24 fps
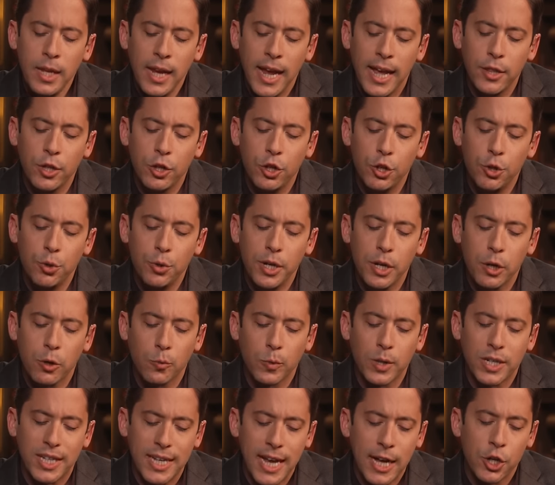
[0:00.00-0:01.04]
and the two year
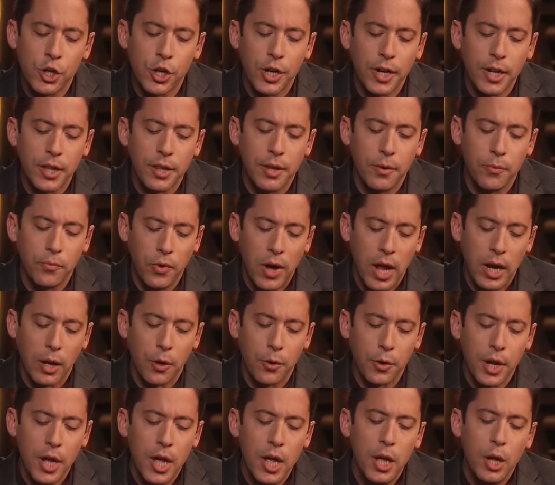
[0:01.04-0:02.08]
recession that
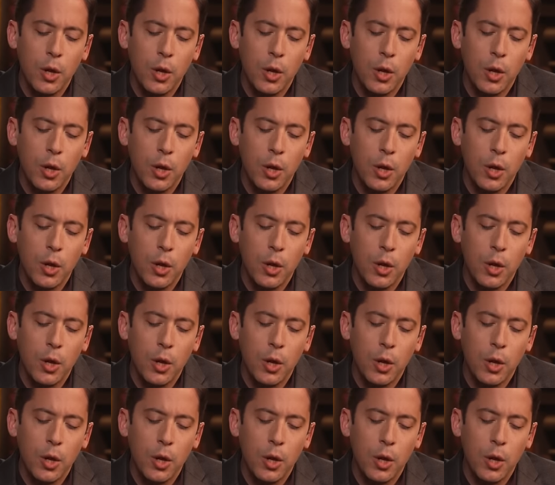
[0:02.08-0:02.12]
followed,